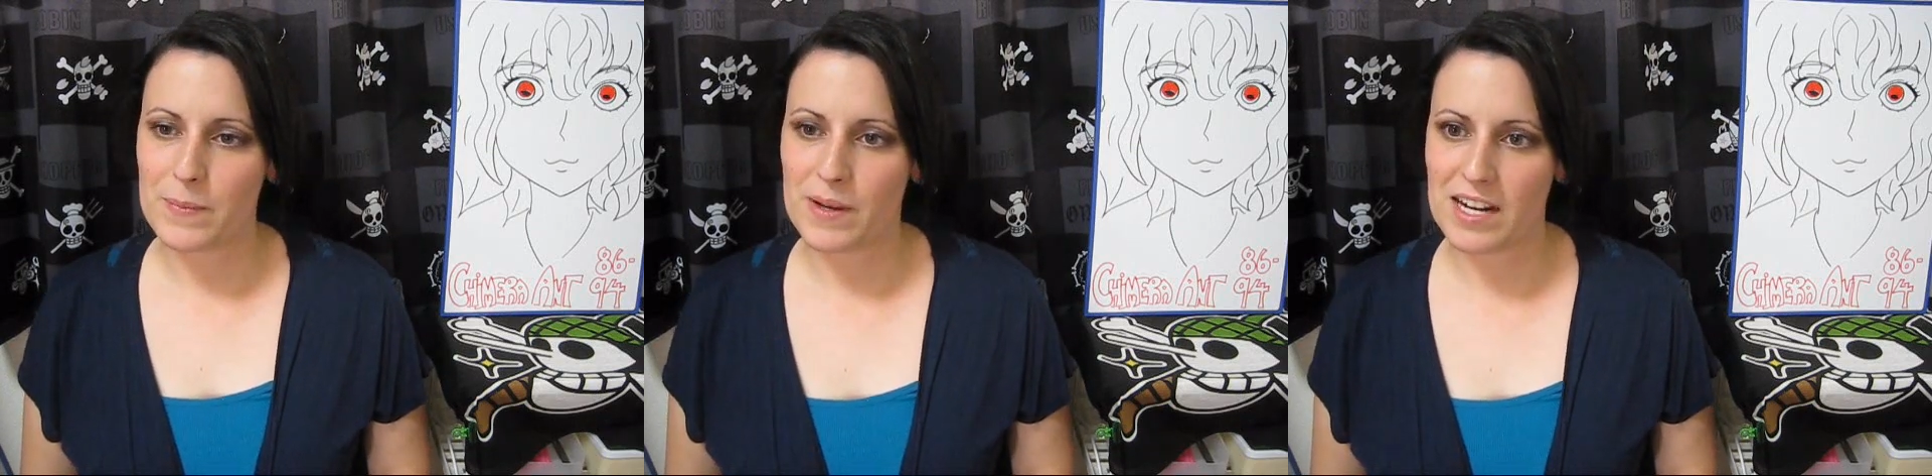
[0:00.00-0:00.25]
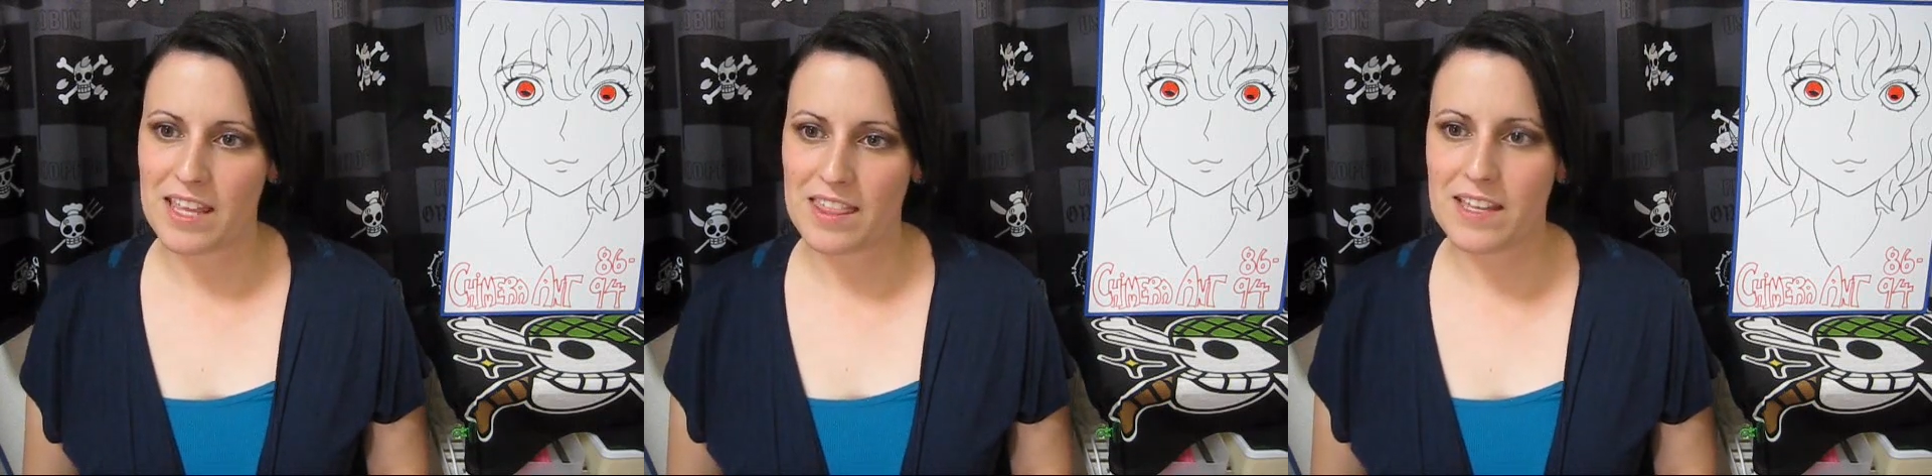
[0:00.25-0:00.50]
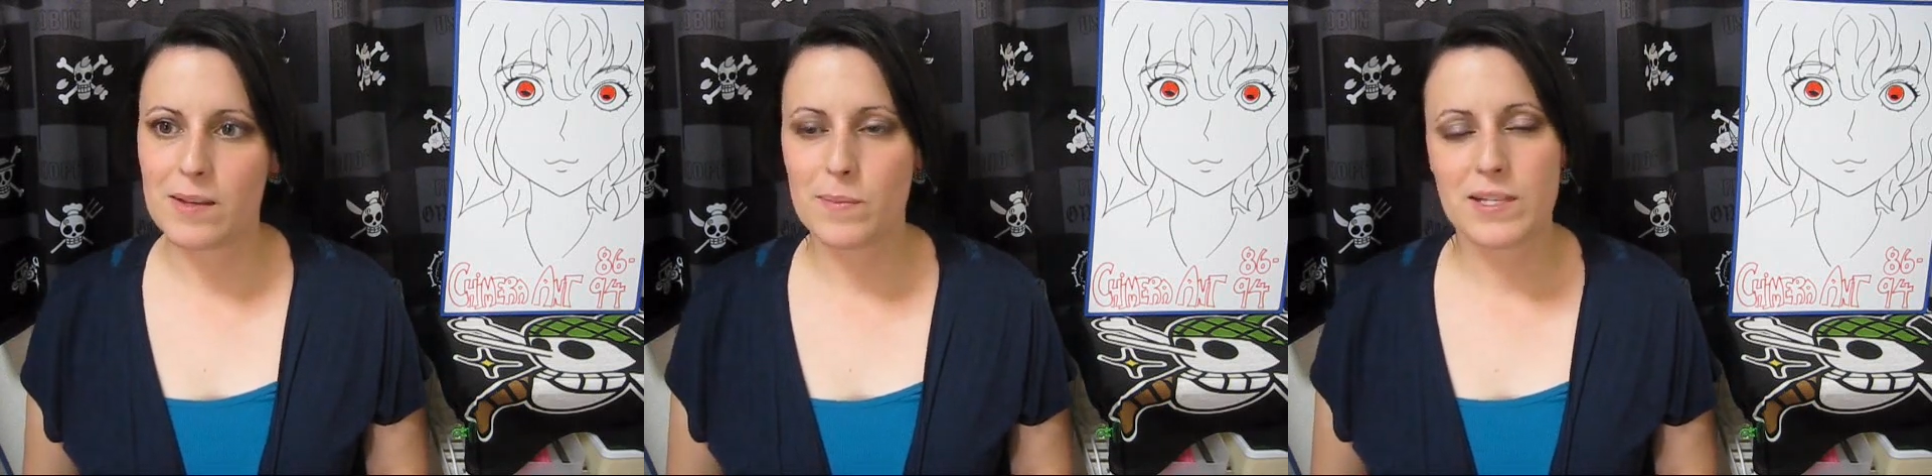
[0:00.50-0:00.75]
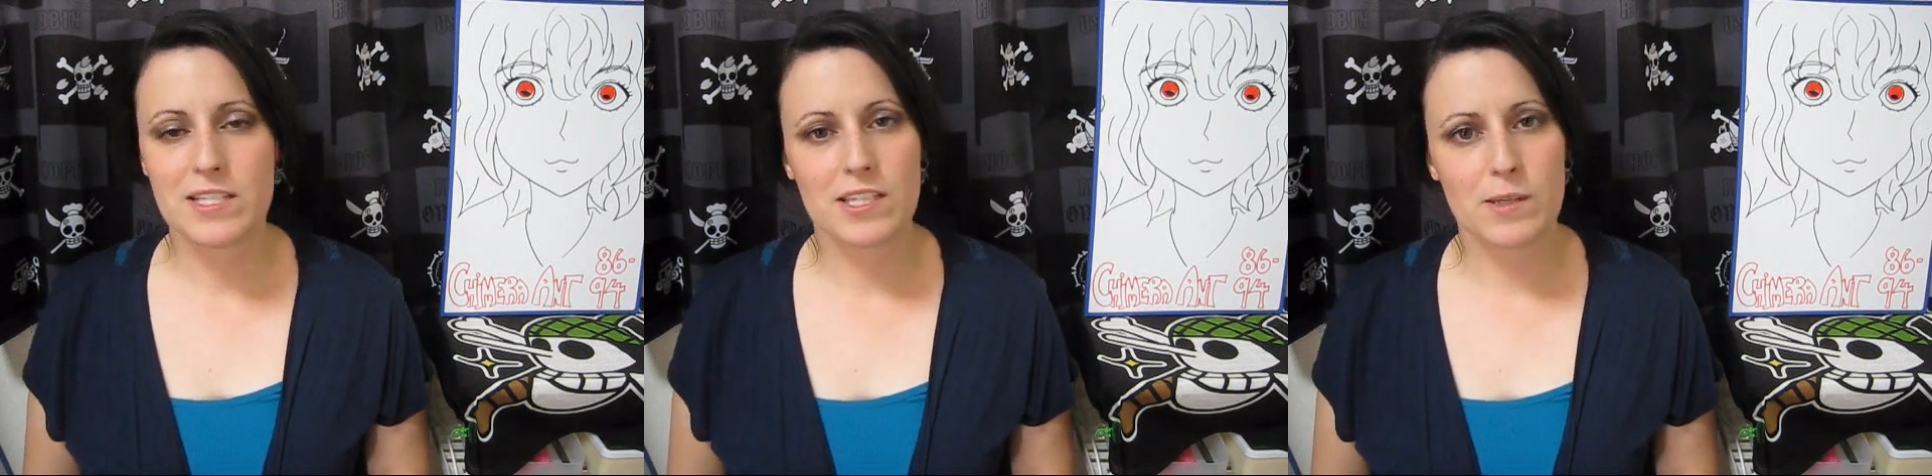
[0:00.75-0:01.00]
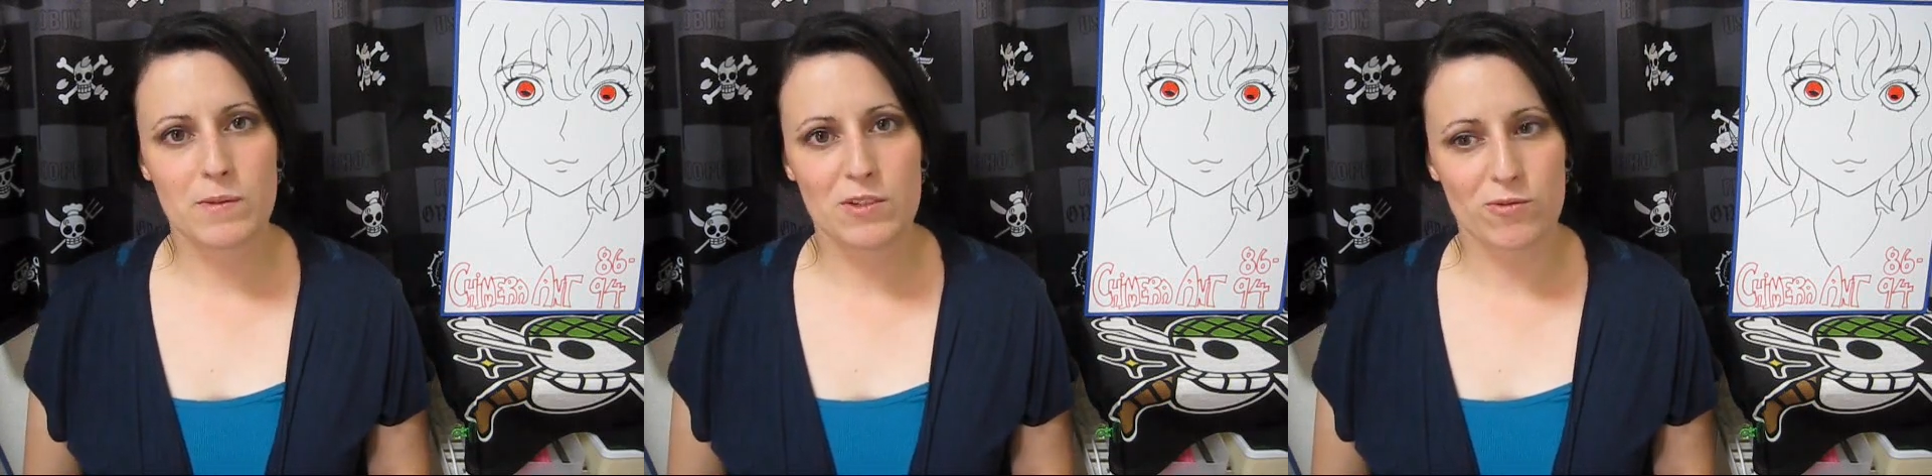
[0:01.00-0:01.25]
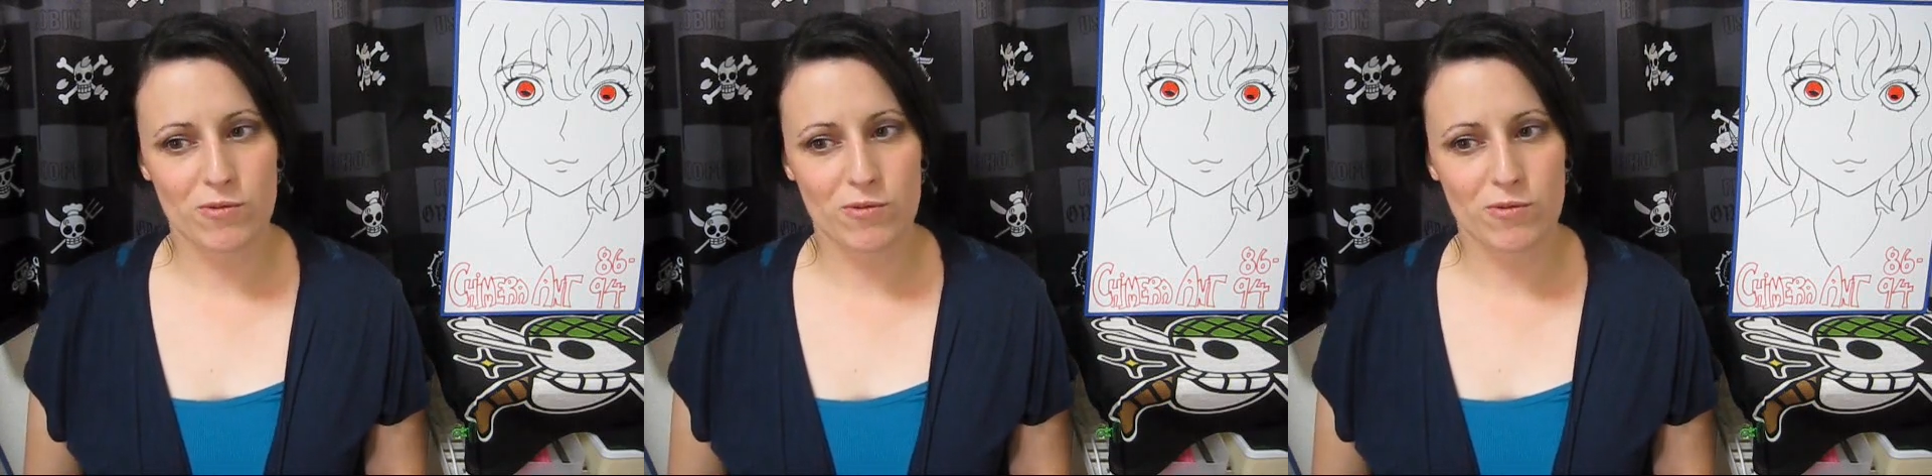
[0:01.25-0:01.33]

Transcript: but I think Bisky was